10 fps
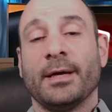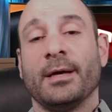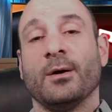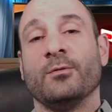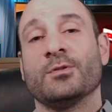
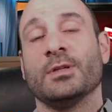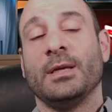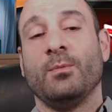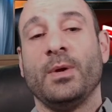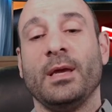obviously
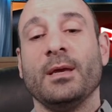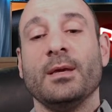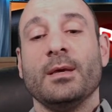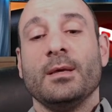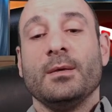
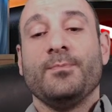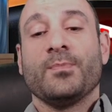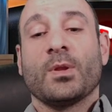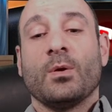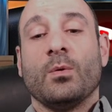
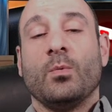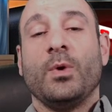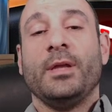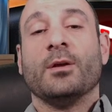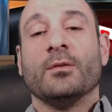
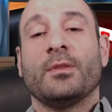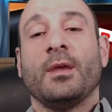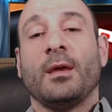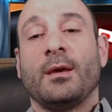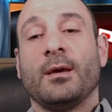we don't
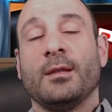think